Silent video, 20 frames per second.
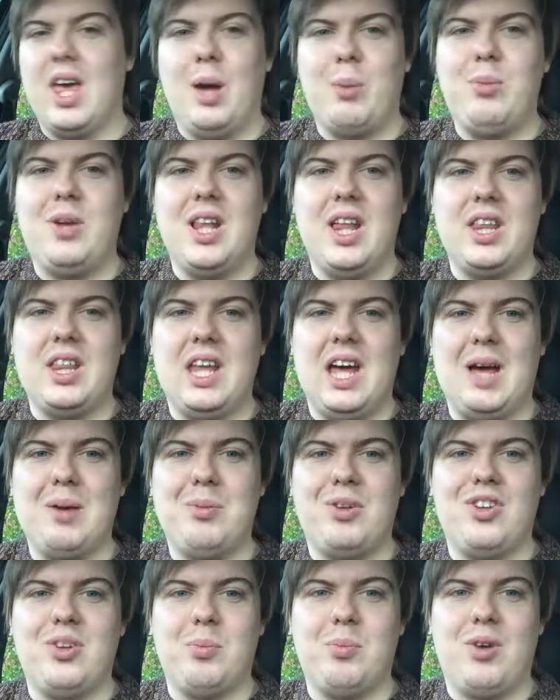I'm glad that
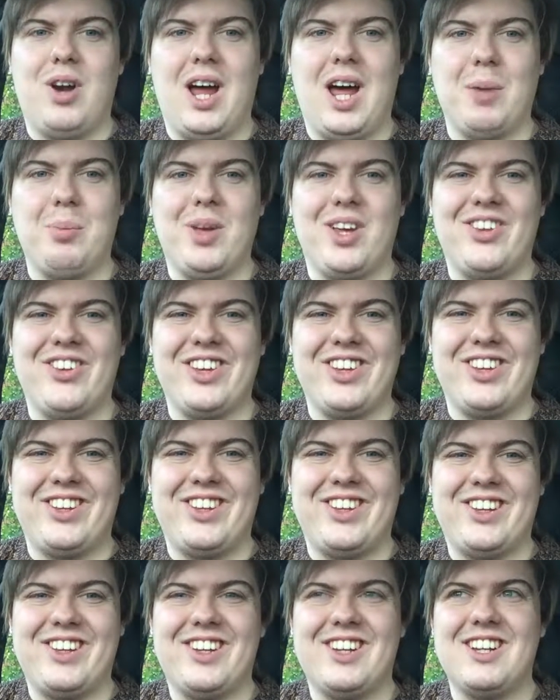Amazon Prime
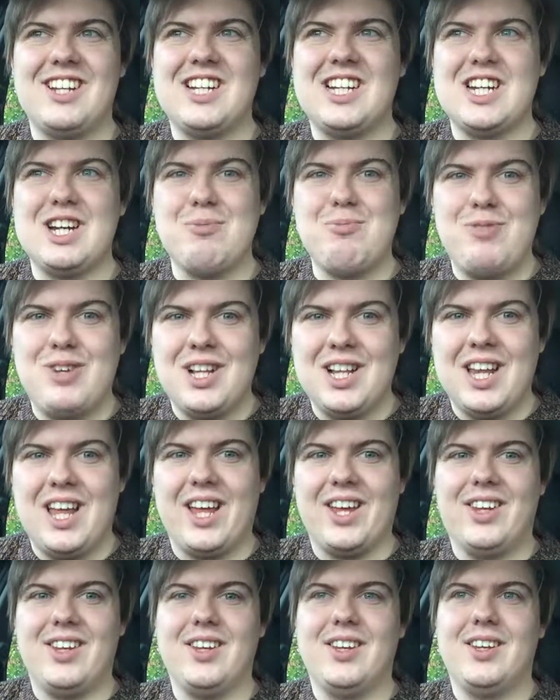exists. I'm
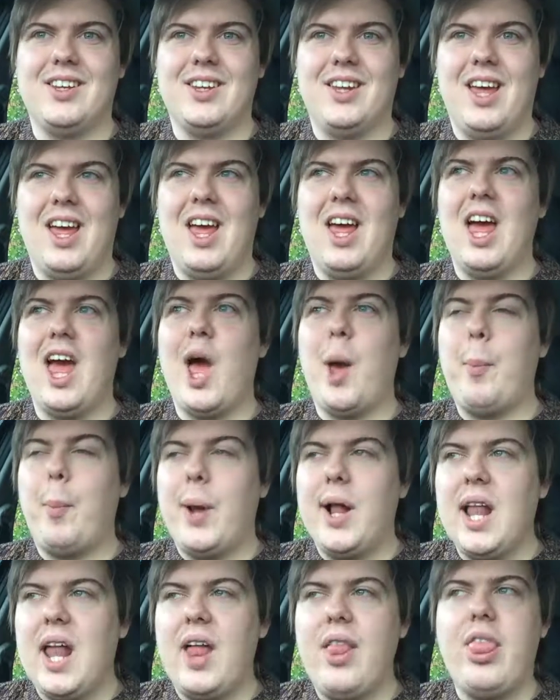glad that
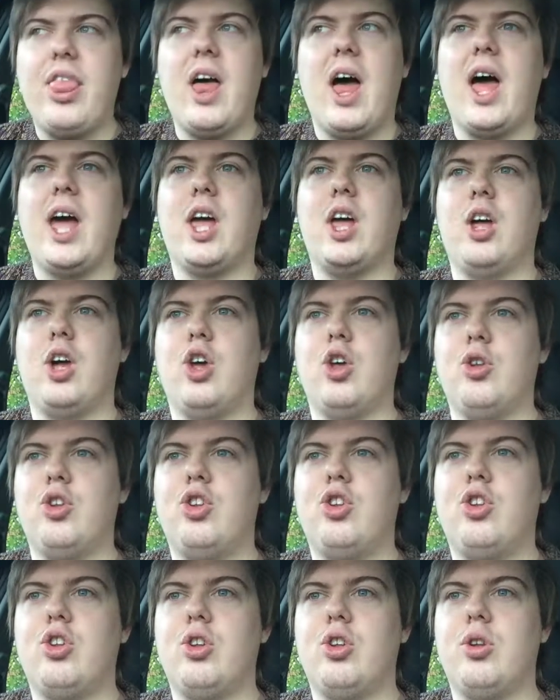I can,
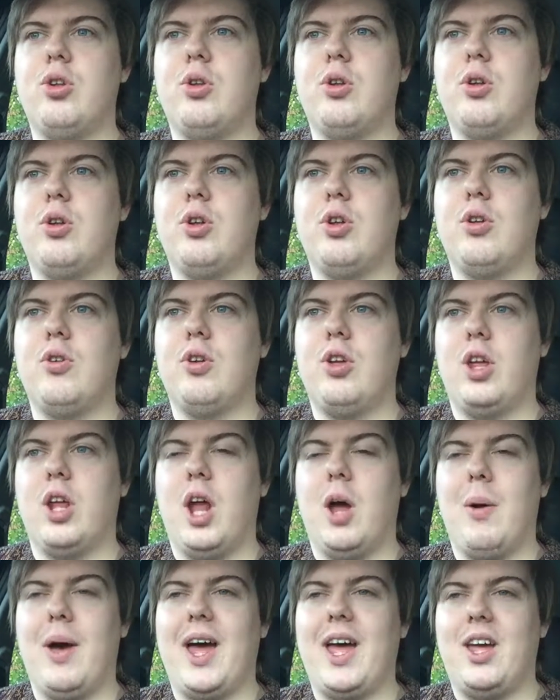
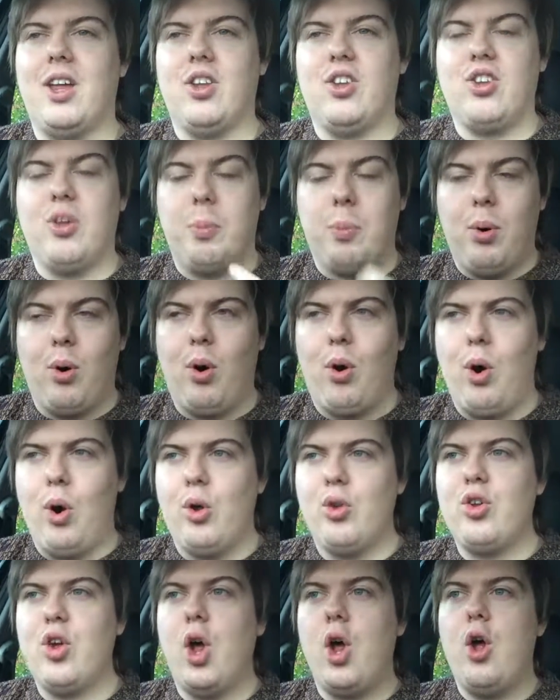I can
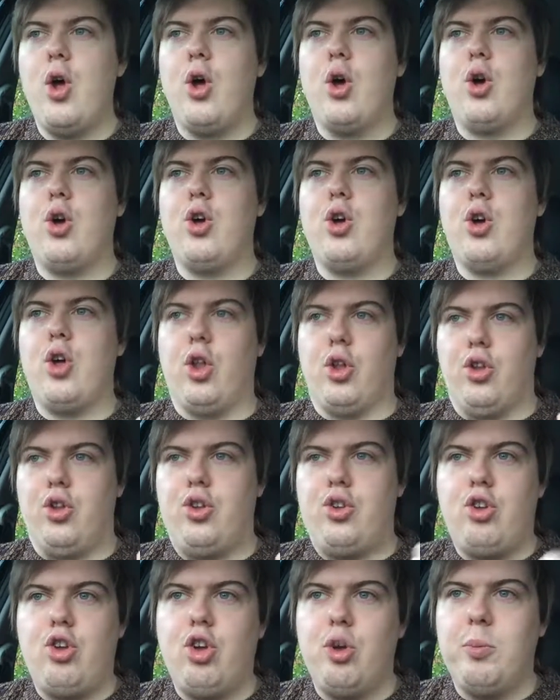support
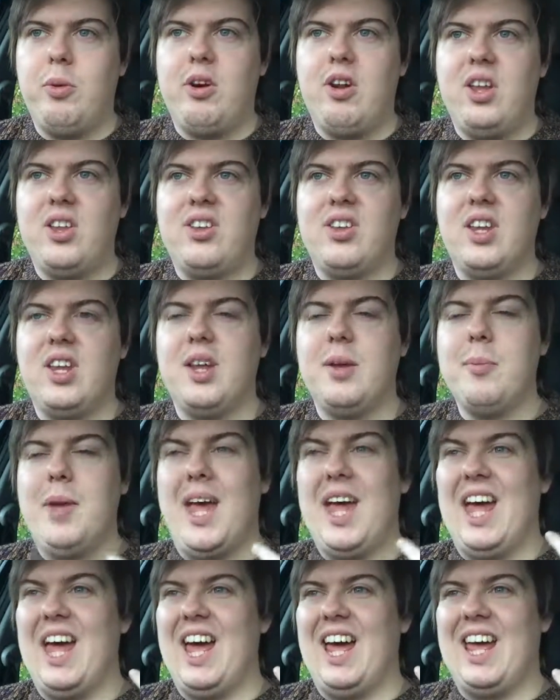consumerism
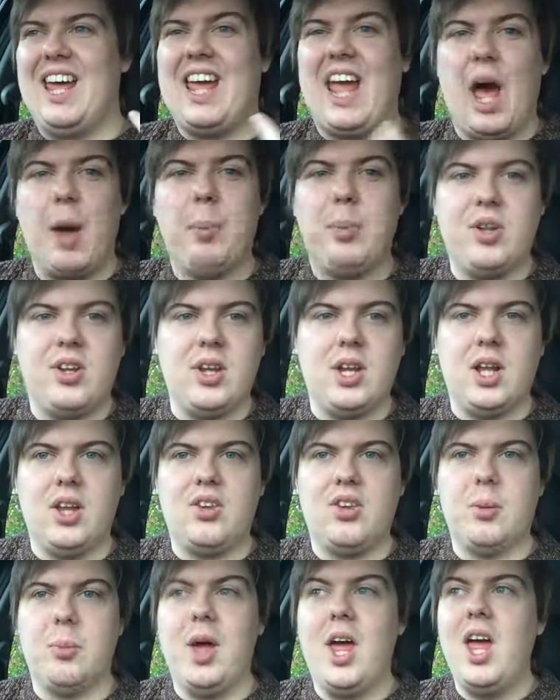and
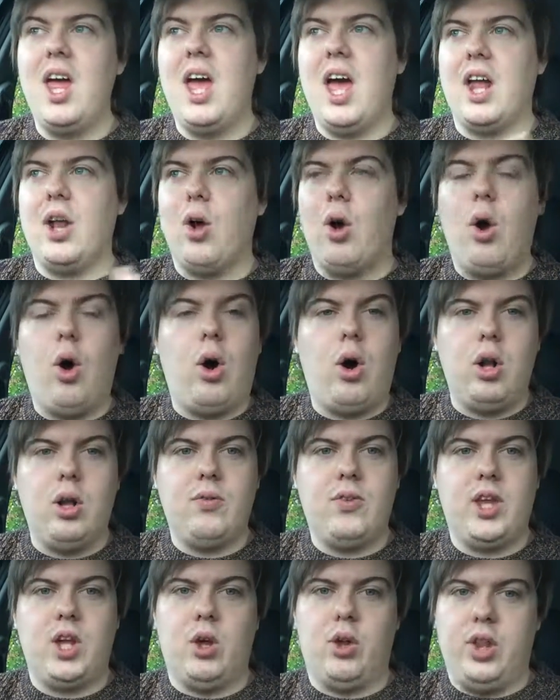capitalism and all
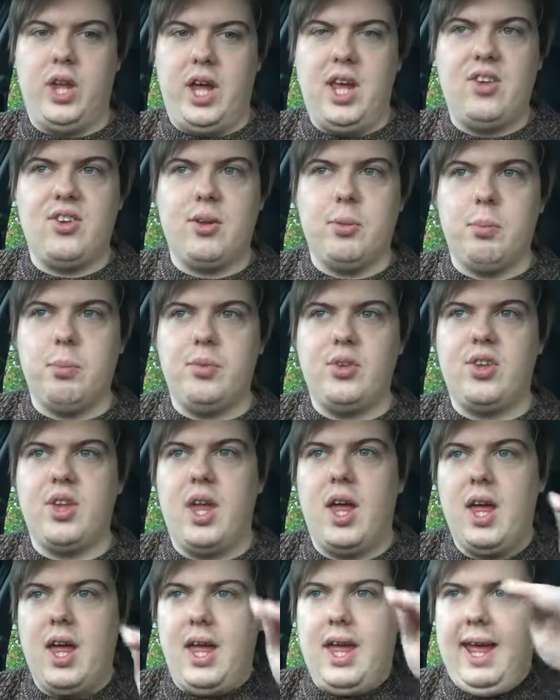of the other isms
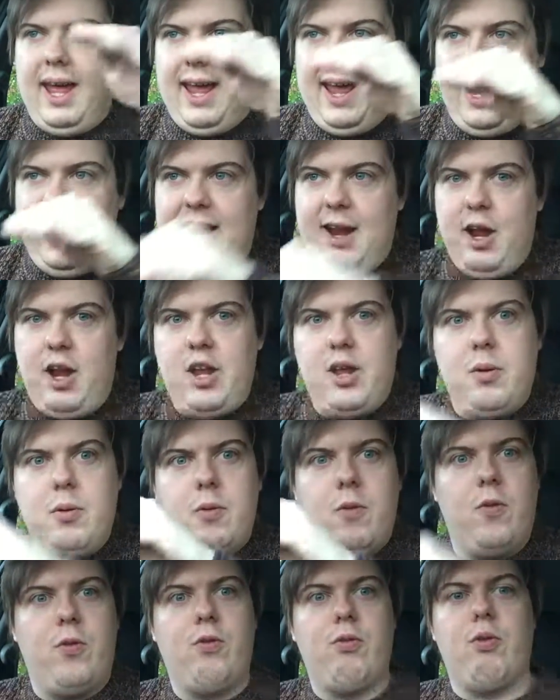
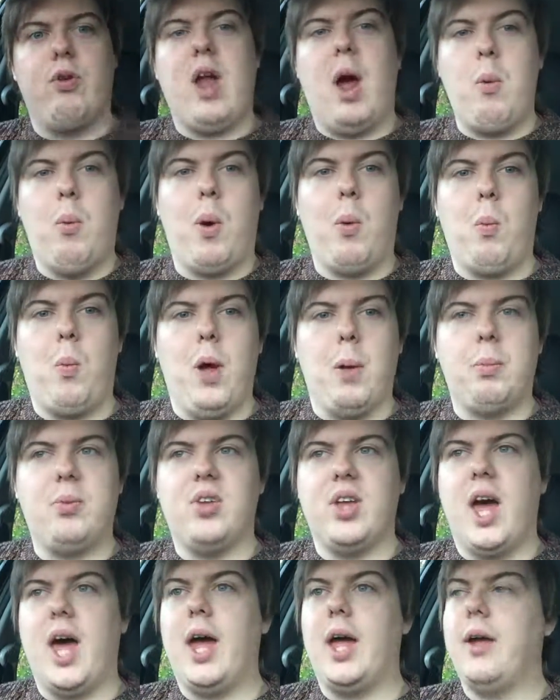through that one
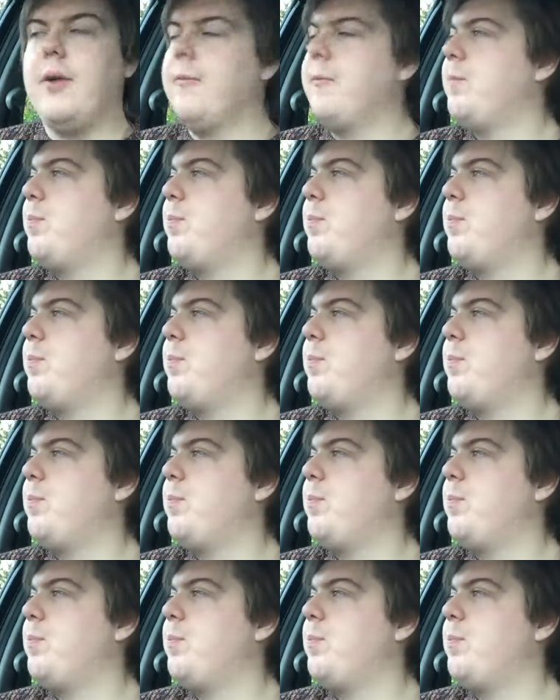website.